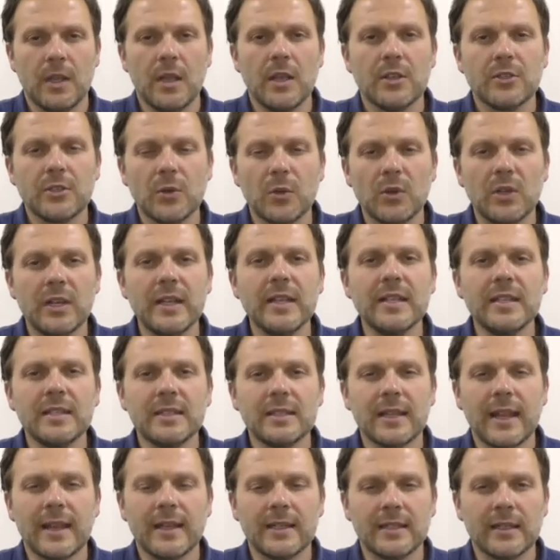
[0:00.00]
So list,
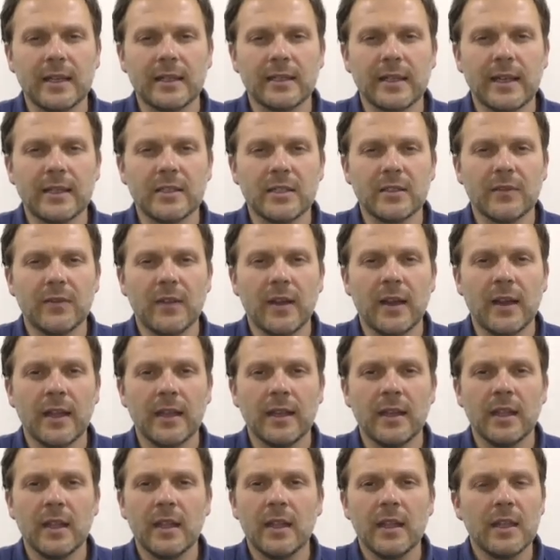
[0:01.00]
state, and identify.
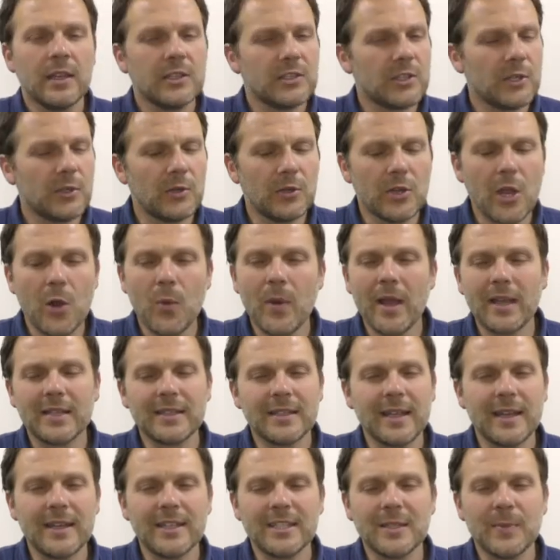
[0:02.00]
So no
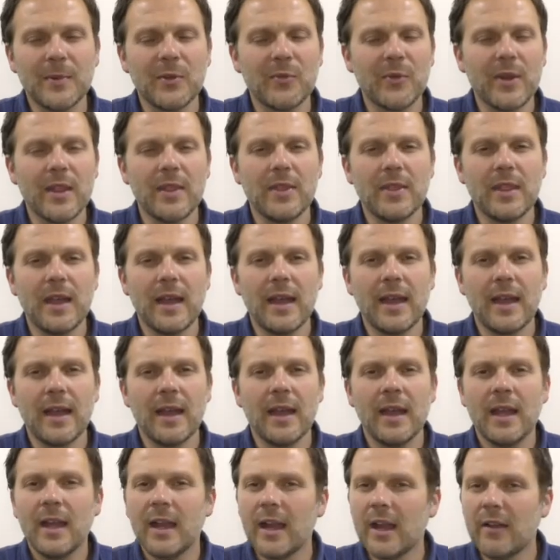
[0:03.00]
essays to be written
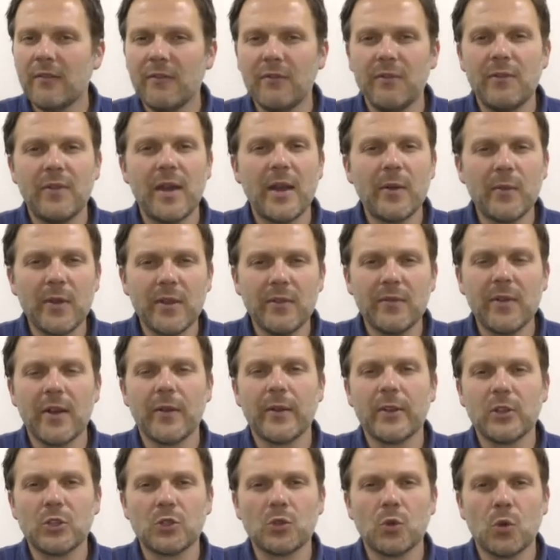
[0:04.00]
there, and very,
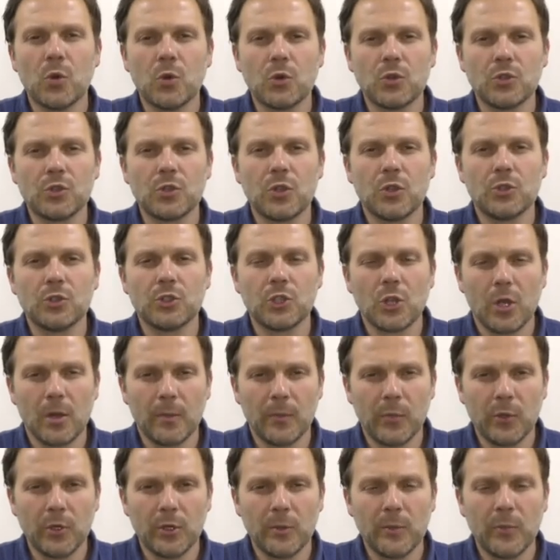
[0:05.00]
very short and sharp
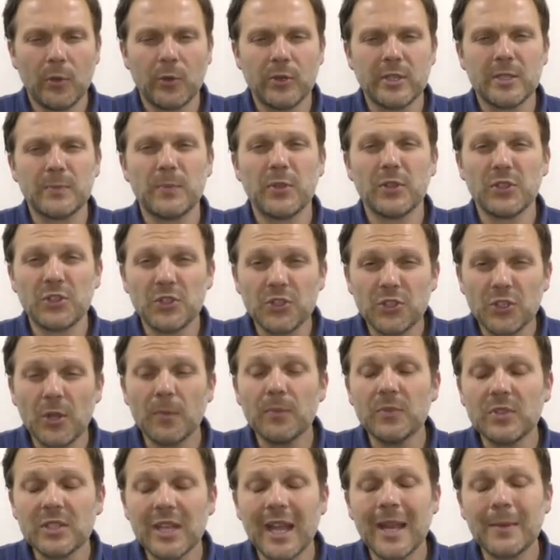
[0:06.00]
bullet points. But
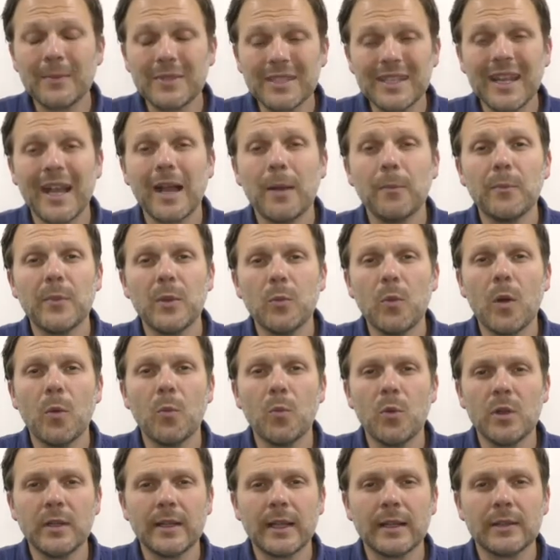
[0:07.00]
sometimes can be
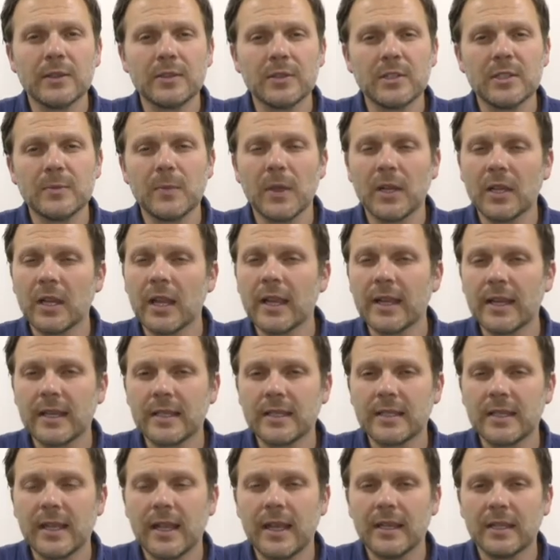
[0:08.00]
one-word answers. But like I
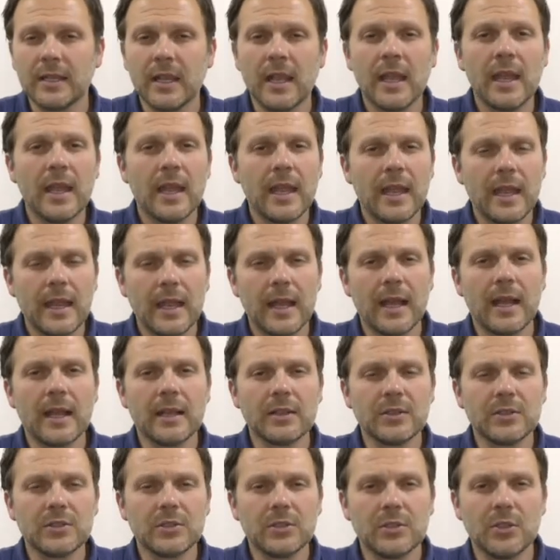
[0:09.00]
said, it
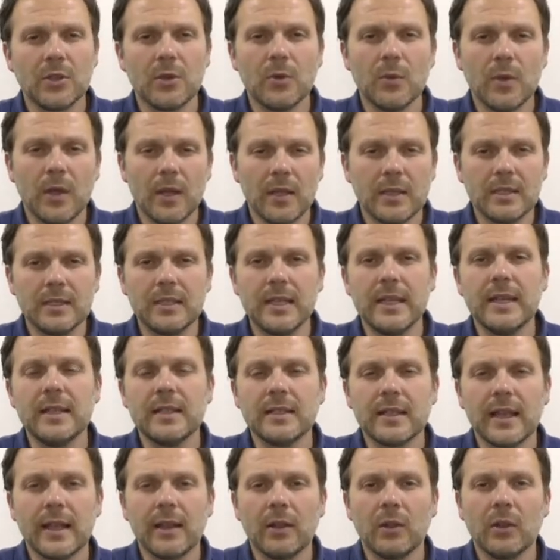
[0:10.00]
has to
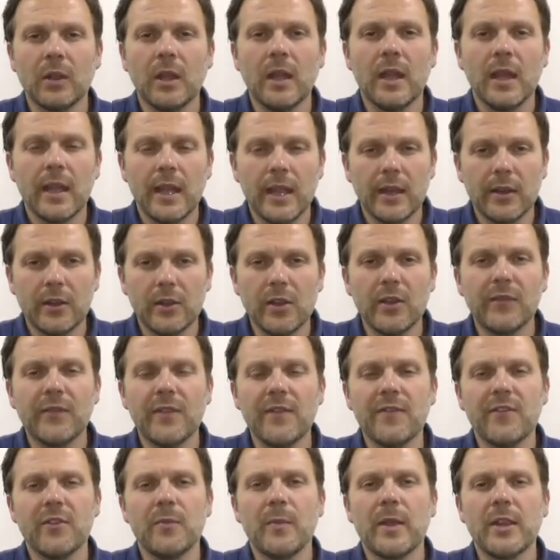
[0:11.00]
detail enough
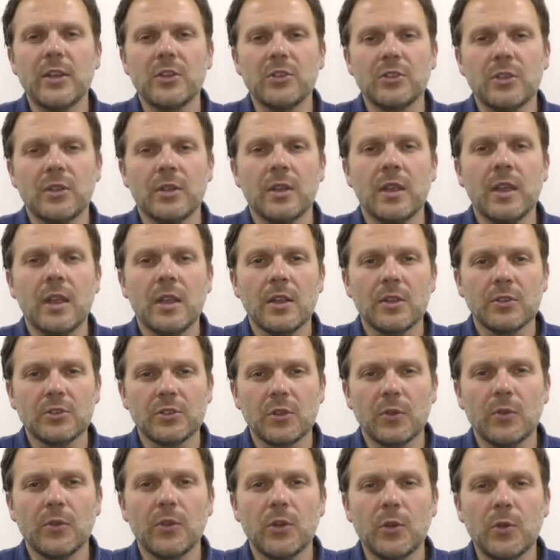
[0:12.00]
information
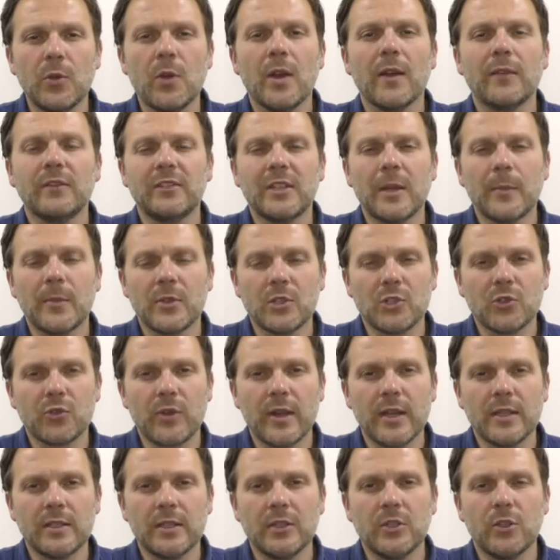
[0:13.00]
so you have
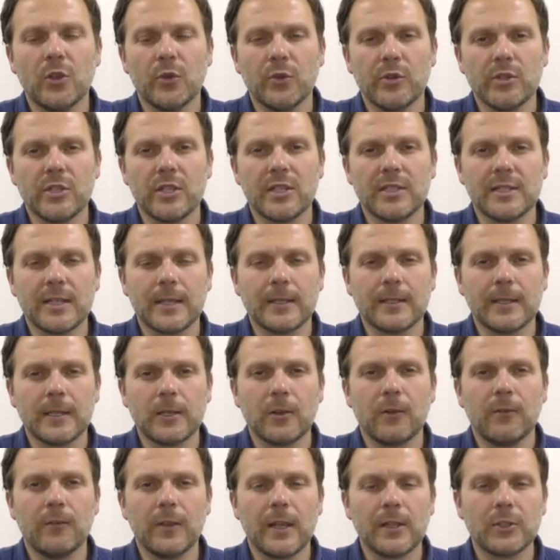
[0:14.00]
demonstrated your understanding
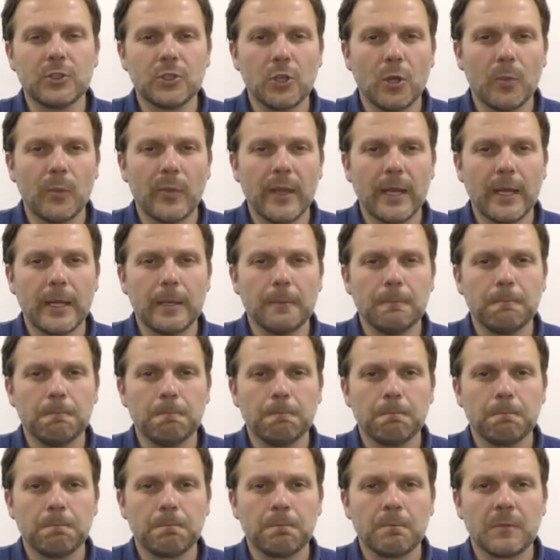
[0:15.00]
of that topic.
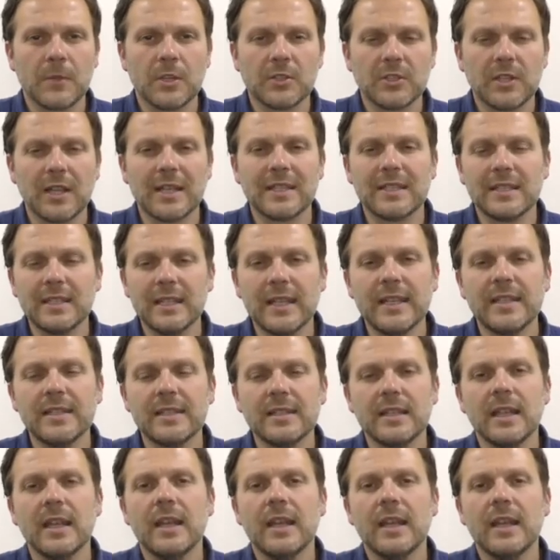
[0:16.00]
So that's list,